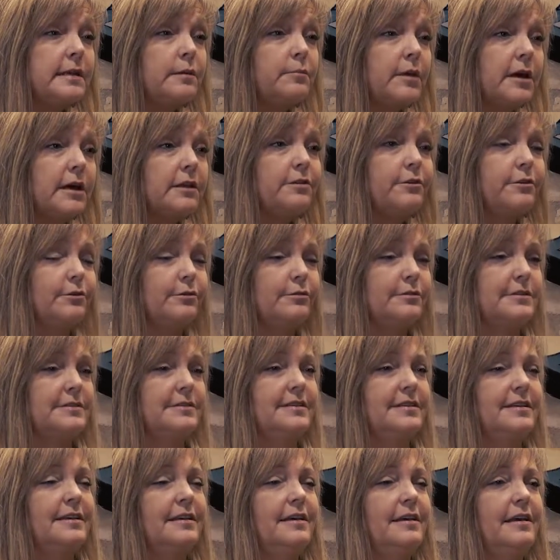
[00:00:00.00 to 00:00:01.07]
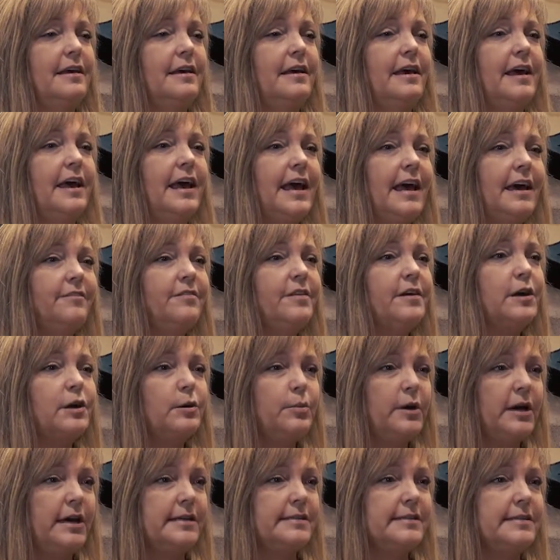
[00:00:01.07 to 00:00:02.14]
Matthew's, have the
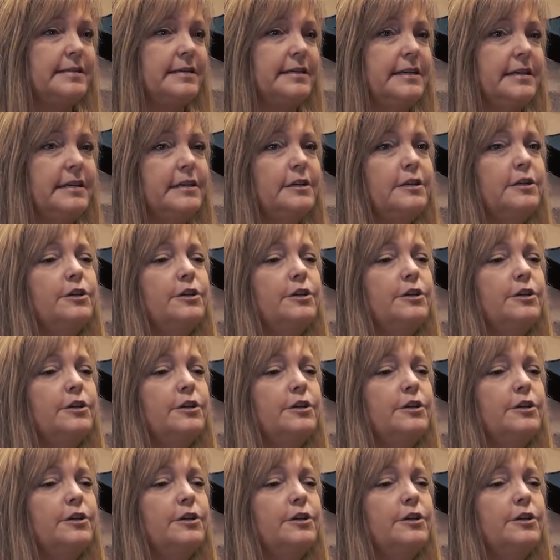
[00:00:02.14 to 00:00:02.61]
capacity